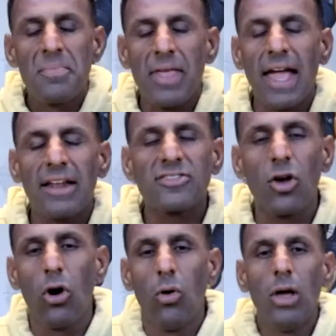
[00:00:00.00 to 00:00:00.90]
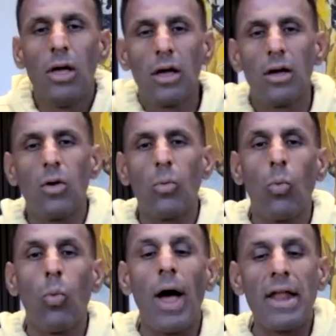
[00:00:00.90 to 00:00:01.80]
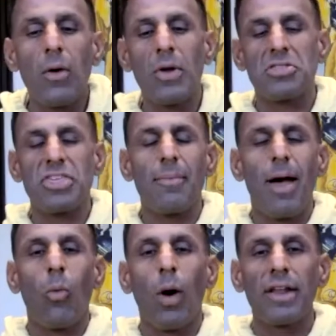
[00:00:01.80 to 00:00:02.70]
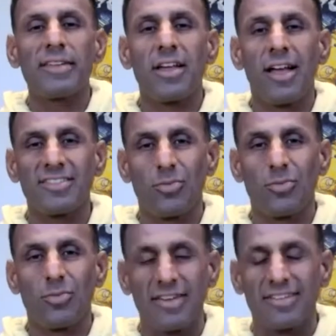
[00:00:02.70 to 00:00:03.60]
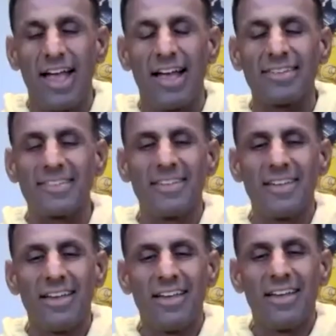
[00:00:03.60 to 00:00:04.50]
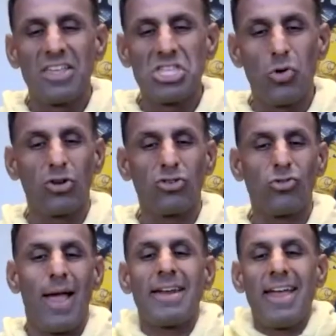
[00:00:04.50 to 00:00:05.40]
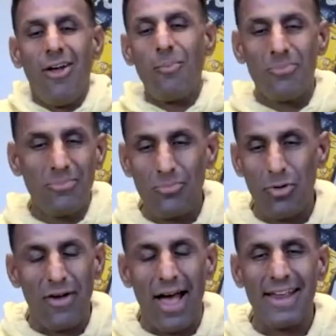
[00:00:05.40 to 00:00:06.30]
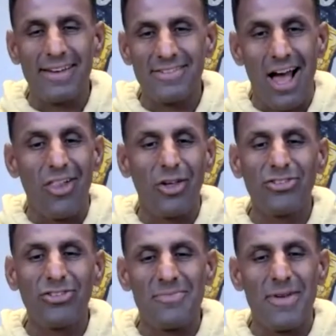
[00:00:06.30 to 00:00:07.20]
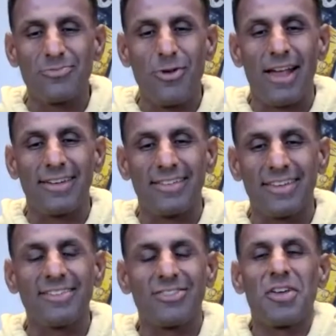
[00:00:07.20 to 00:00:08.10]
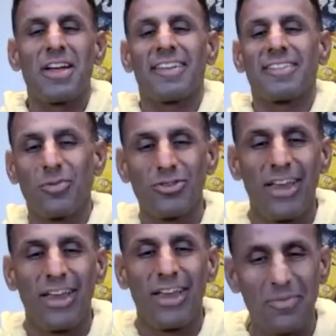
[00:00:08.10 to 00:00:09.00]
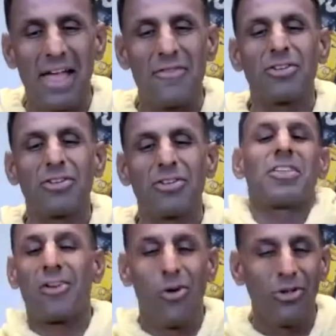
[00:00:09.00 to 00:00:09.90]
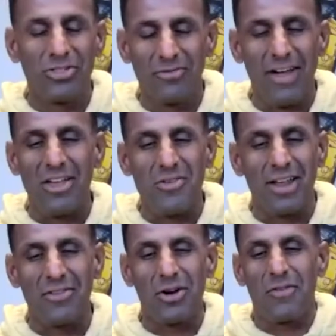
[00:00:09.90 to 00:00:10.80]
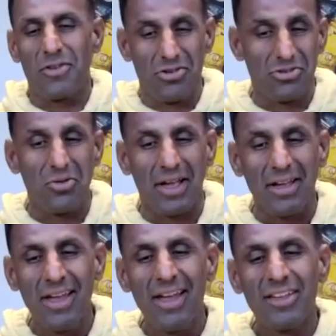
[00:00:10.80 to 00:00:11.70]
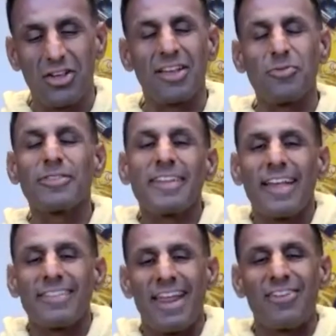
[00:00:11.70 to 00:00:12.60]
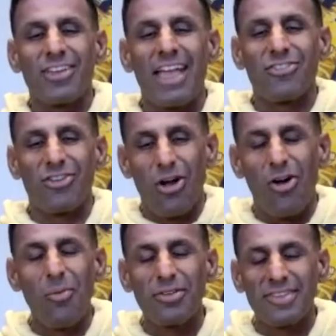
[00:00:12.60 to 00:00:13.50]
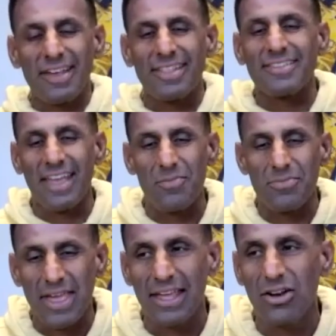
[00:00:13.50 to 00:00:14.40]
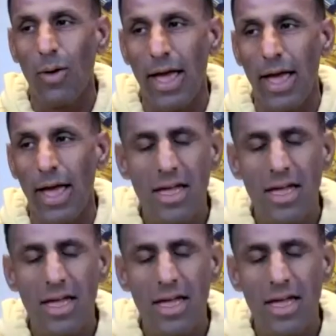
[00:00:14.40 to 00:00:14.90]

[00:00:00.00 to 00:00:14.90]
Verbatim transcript: And so what when you think about what is customer success, you are trying to help provide knowledge and best practices so the customer changes the behavior so they get goal, the value out of whatever you're doing so customer success and education are almost like the same thing in a way